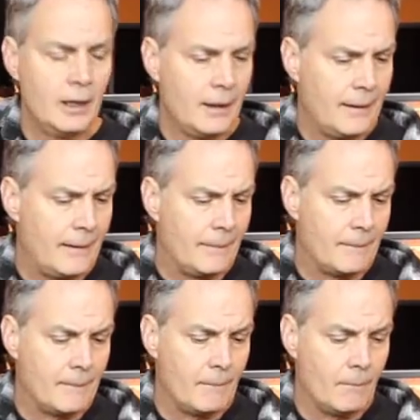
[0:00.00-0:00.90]
I
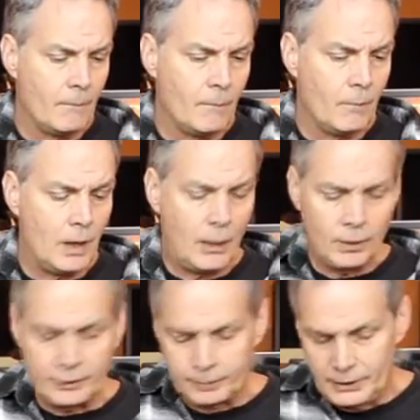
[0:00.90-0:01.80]

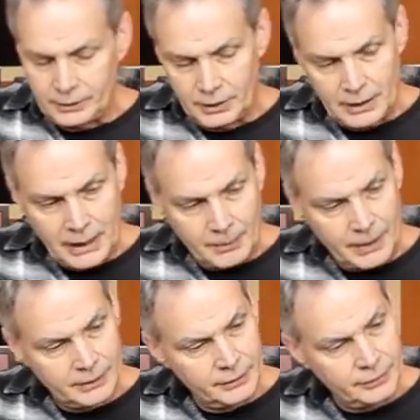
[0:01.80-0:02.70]
want to speak to you today
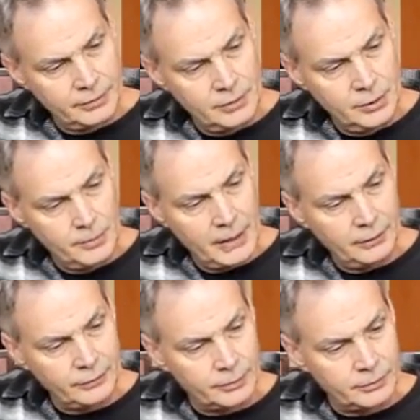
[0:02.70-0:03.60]
about this new
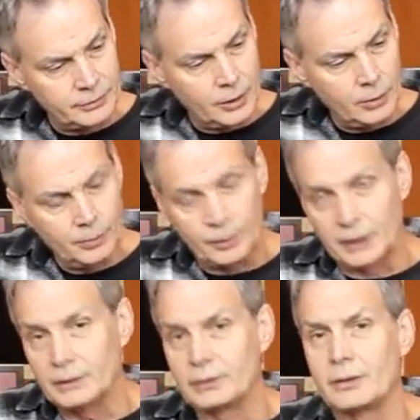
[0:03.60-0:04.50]
bass from
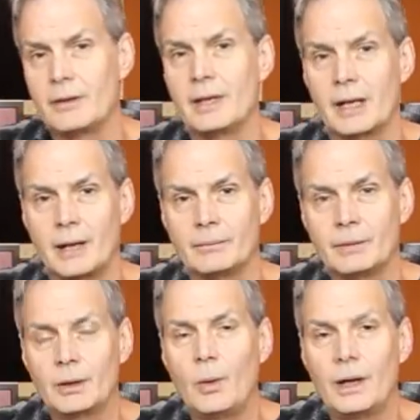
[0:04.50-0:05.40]
Stonebridge that I'm
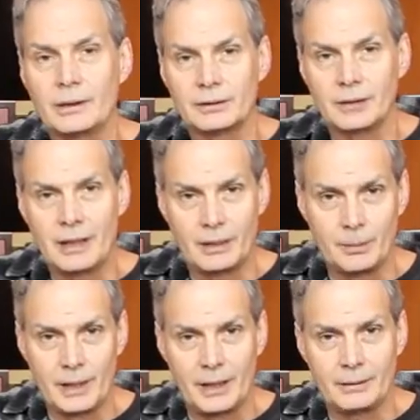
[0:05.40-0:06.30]
quite excited
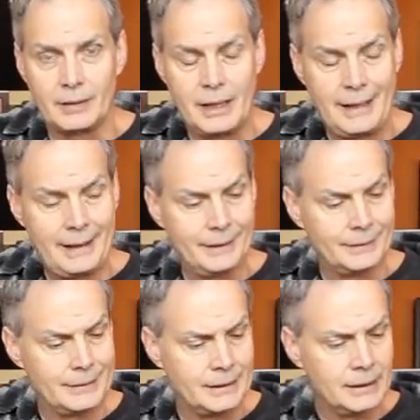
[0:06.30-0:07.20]
about.
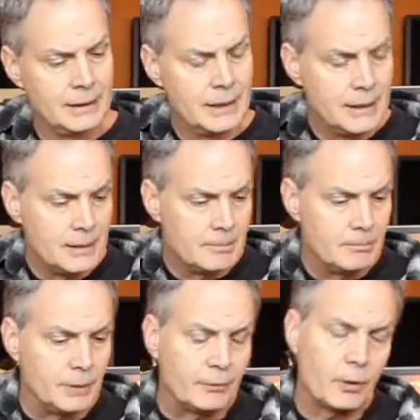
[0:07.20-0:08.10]
And
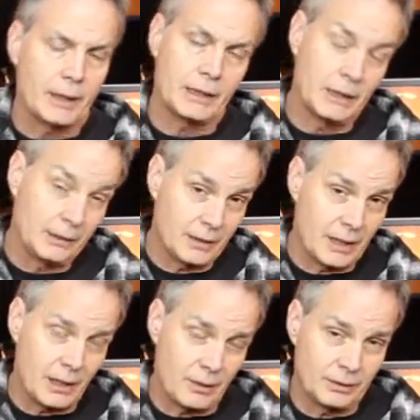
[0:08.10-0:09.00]
before I get into
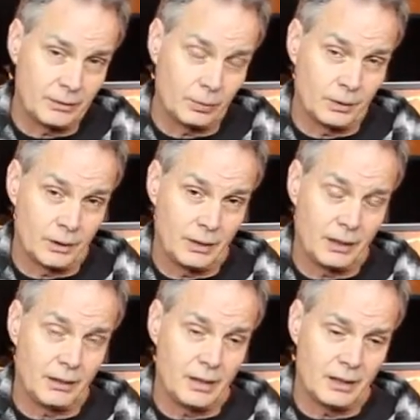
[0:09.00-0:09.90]
that, I just wanted to
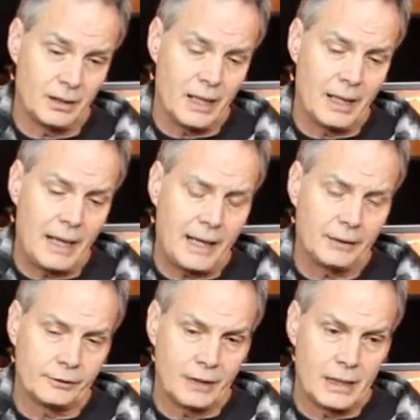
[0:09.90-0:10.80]
tell you that
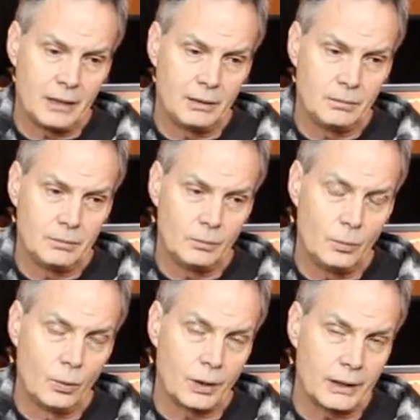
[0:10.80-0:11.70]
as a
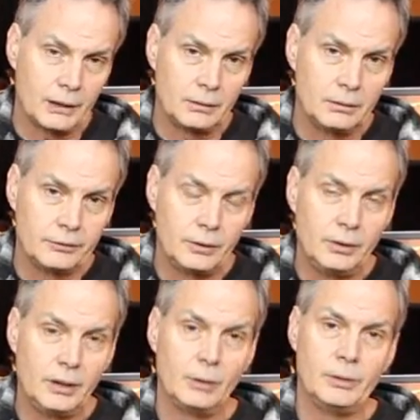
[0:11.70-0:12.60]
working
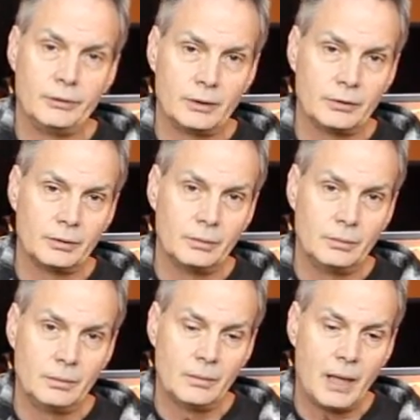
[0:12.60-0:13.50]
studio
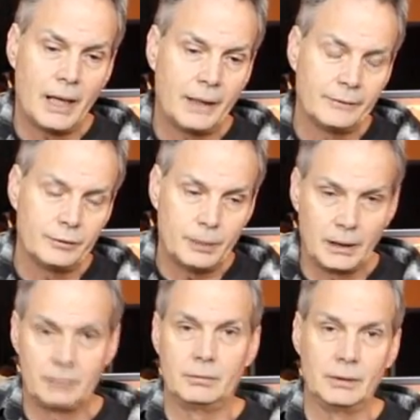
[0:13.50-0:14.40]
musician, I have
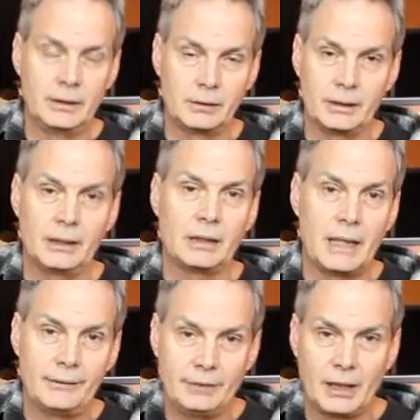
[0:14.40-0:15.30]
spent literally a
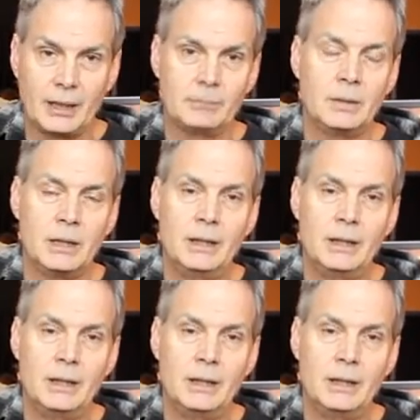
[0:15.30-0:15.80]
lifetime